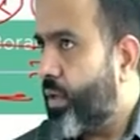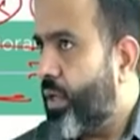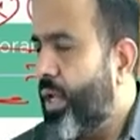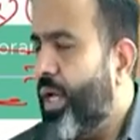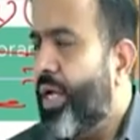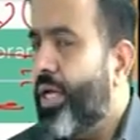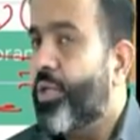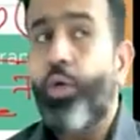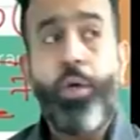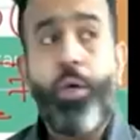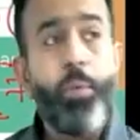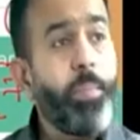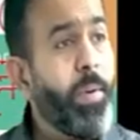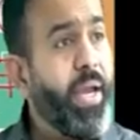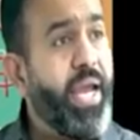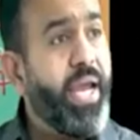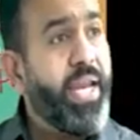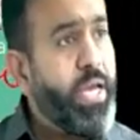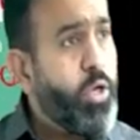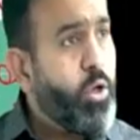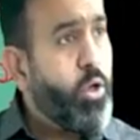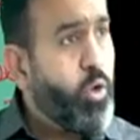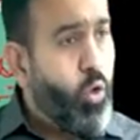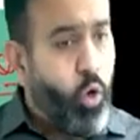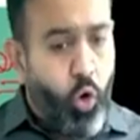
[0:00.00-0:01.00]
So if
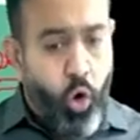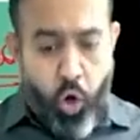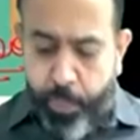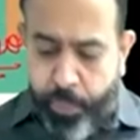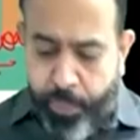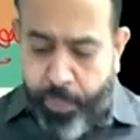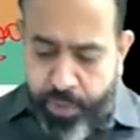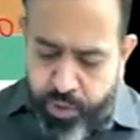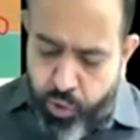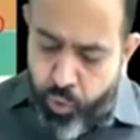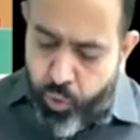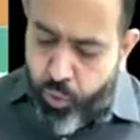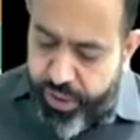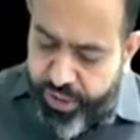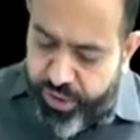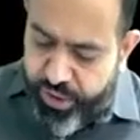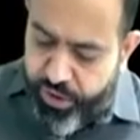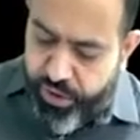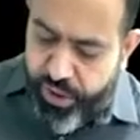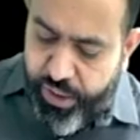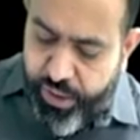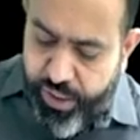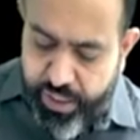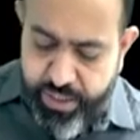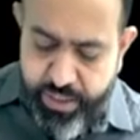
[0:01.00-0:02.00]
any corpus
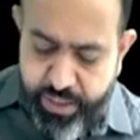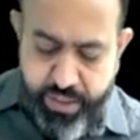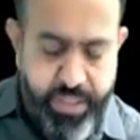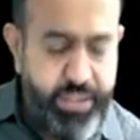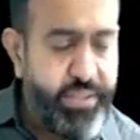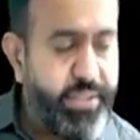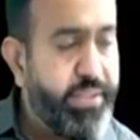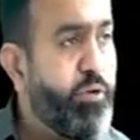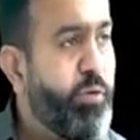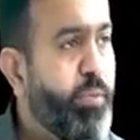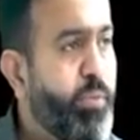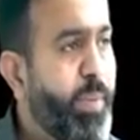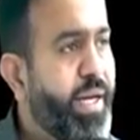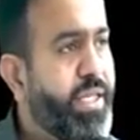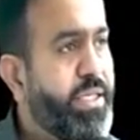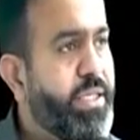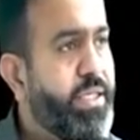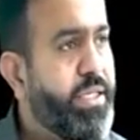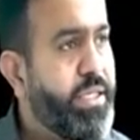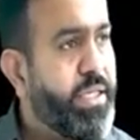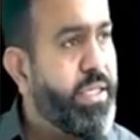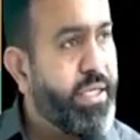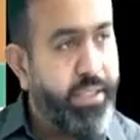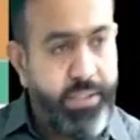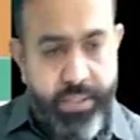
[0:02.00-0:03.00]
donation is received by the
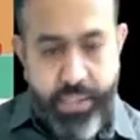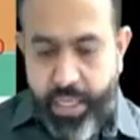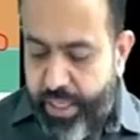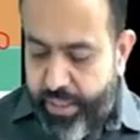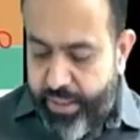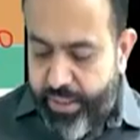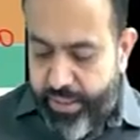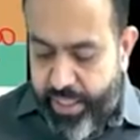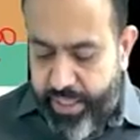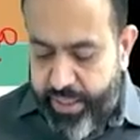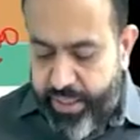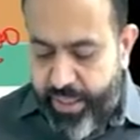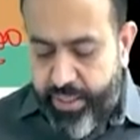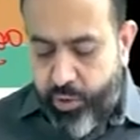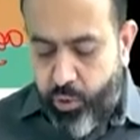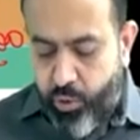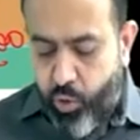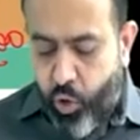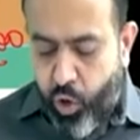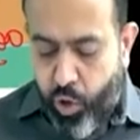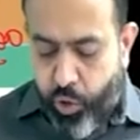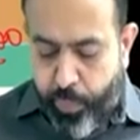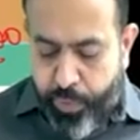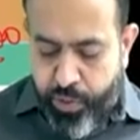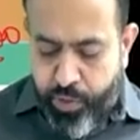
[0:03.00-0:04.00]
trust, then that
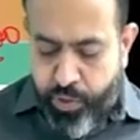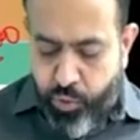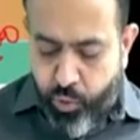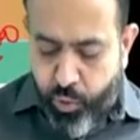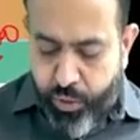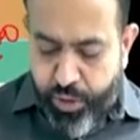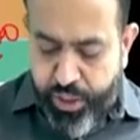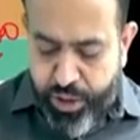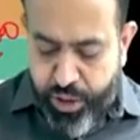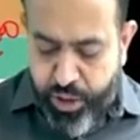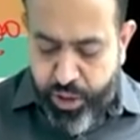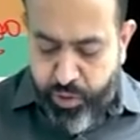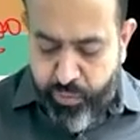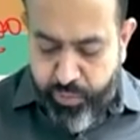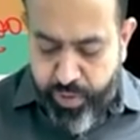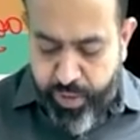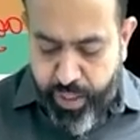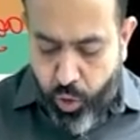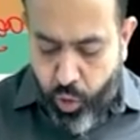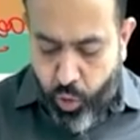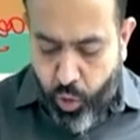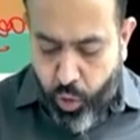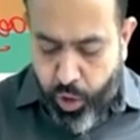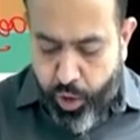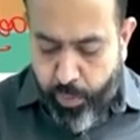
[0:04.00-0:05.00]
corpus donation will
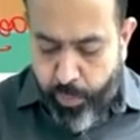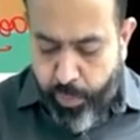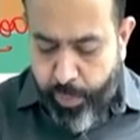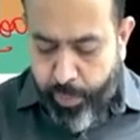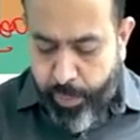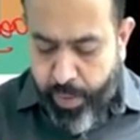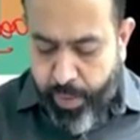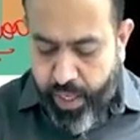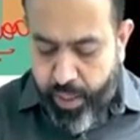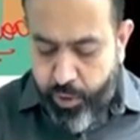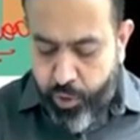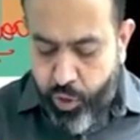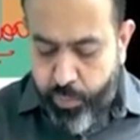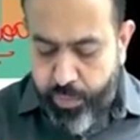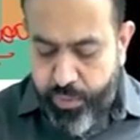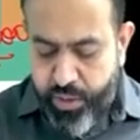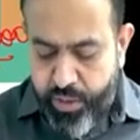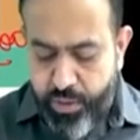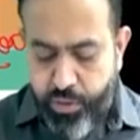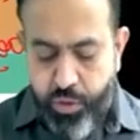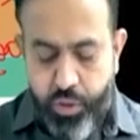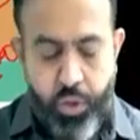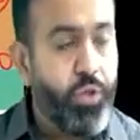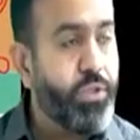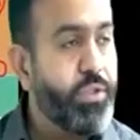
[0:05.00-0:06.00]
not be part of
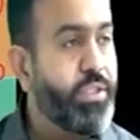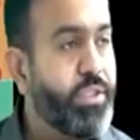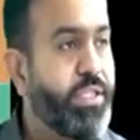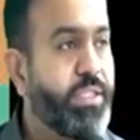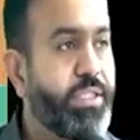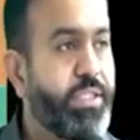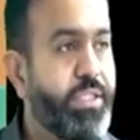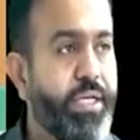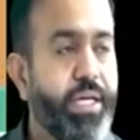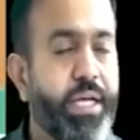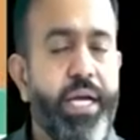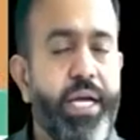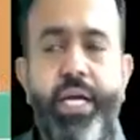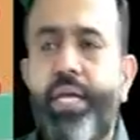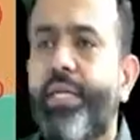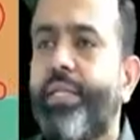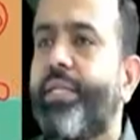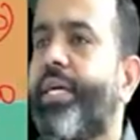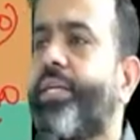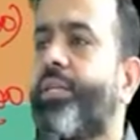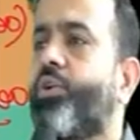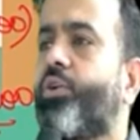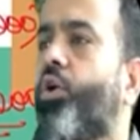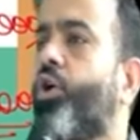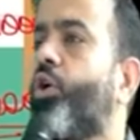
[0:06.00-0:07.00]
this gross receipt.
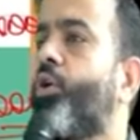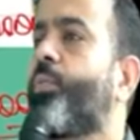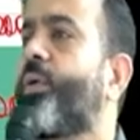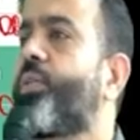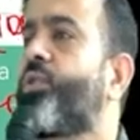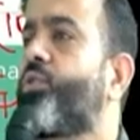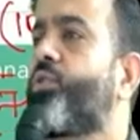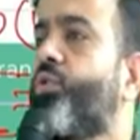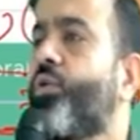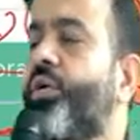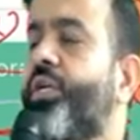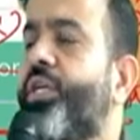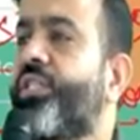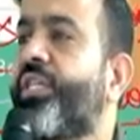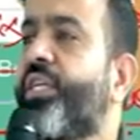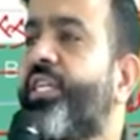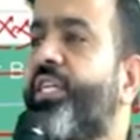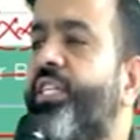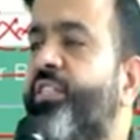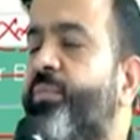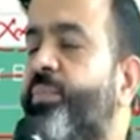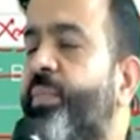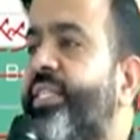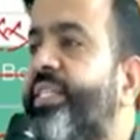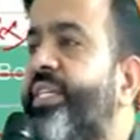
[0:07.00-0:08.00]
That corpus donation
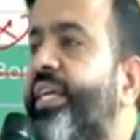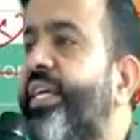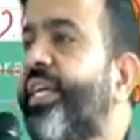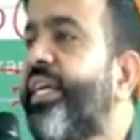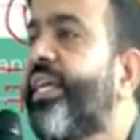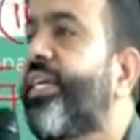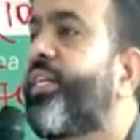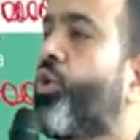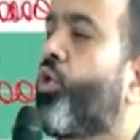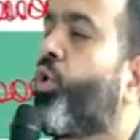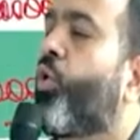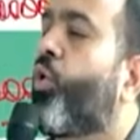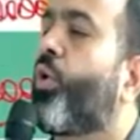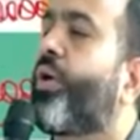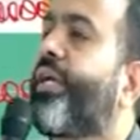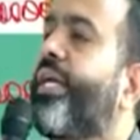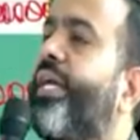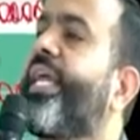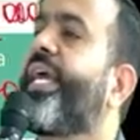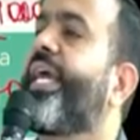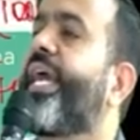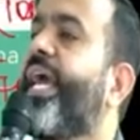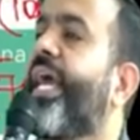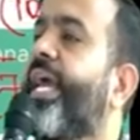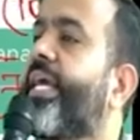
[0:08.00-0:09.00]
is basically
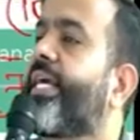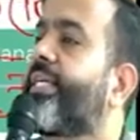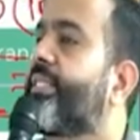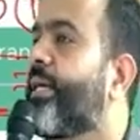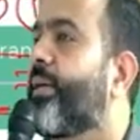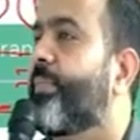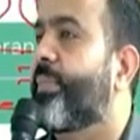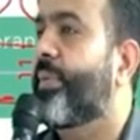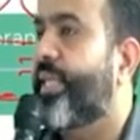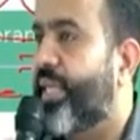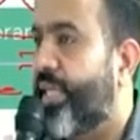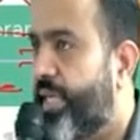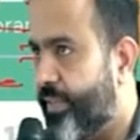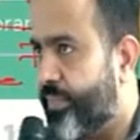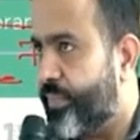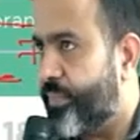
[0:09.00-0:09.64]
totally exempted.